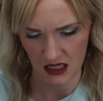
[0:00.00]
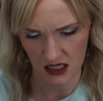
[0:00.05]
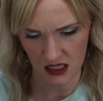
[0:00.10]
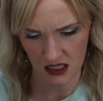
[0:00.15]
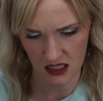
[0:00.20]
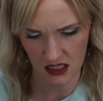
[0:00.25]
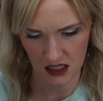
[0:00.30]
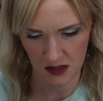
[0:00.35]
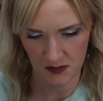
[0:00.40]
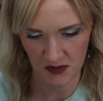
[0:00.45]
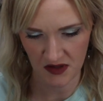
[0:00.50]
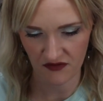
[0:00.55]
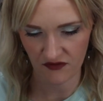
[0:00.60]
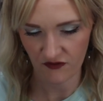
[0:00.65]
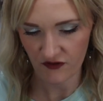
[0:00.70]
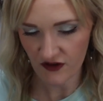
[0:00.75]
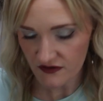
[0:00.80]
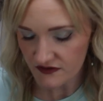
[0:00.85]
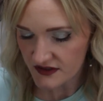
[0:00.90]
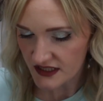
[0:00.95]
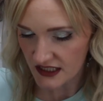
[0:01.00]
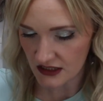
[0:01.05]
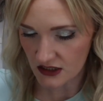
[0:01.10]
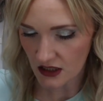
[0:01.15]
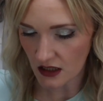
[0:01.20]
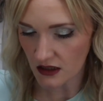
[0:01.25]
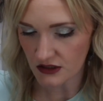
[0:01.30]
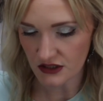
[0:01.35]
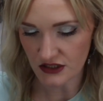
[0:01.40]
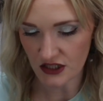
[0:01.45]
$15
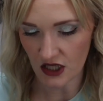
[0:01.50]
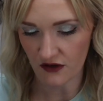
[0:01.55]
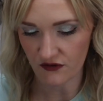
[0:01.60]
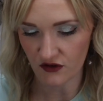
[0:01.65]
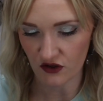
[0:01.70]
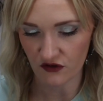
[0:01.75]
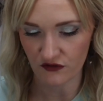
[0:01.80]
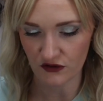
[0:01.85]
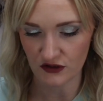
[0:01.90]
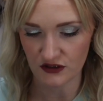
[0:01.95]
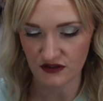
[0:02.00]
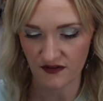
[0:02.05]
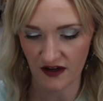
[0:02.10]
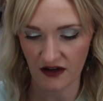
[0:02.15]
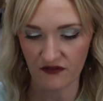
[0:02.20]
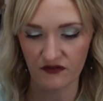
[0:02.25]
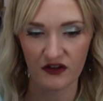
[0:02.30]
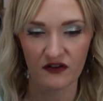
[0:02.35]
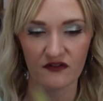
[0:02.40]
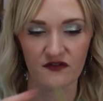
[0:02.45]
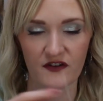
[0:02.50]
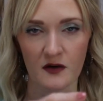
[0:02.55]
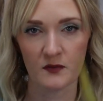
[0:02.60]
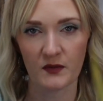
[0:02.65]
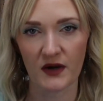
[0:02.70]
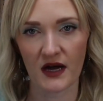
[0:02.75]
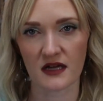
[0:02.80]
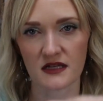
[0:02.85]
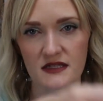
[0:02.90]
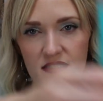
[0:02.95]
off your first FabFitFun
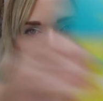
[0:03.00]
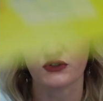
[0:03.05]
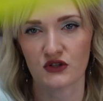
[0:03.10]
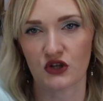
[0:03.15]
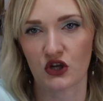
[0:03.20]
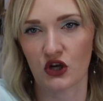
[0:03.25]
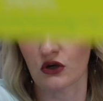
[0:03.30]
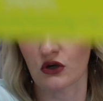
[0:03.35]
box. There's a